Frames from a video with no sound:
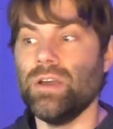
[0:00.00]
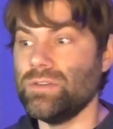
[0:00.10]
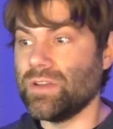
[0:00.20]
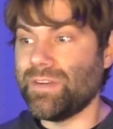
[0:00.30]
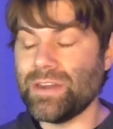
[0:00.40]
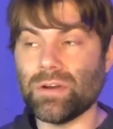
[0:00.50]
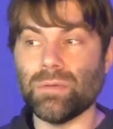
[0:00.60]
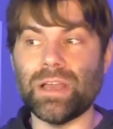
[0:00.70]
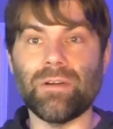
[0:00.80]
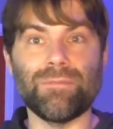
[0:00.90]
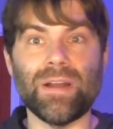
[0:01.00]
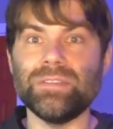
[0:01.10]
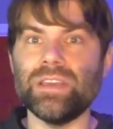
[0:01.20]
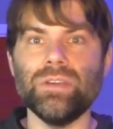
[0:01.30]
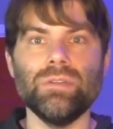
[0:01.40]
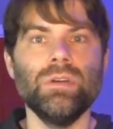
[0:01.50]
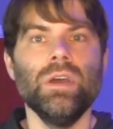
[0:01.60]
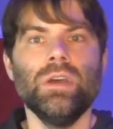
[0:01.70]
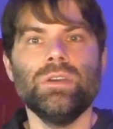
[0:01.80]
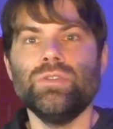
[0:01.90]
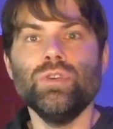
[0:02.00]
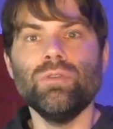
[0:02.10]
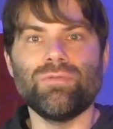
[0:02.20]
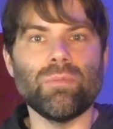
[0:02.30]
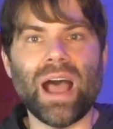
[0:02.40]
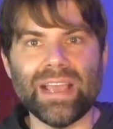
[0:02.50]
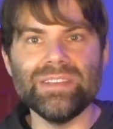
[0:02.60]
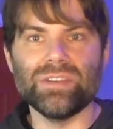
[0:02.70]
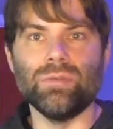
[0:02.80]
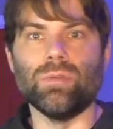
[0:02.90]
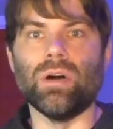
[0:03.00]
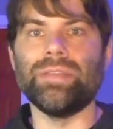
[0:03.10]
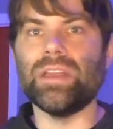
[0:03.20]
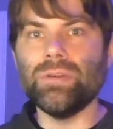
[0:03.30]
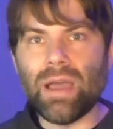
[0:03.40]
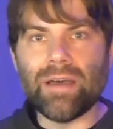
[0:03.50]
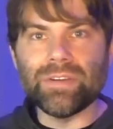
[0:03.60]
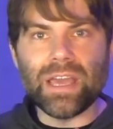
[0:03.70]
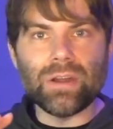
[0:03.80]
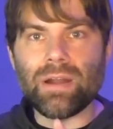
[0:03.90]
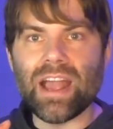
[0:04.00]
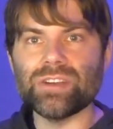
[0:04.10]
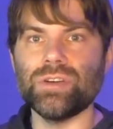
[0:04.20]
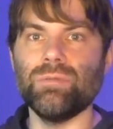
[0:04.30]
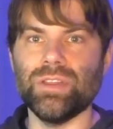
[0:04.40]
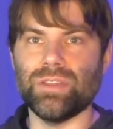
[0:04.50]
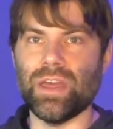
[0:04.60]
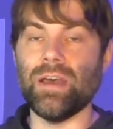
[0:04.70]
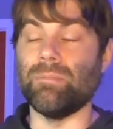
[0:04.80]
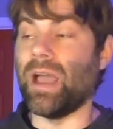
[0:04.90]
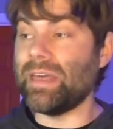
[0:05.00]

who's a vendor, like a friend that you knew from high school, and then you have an interaction with them.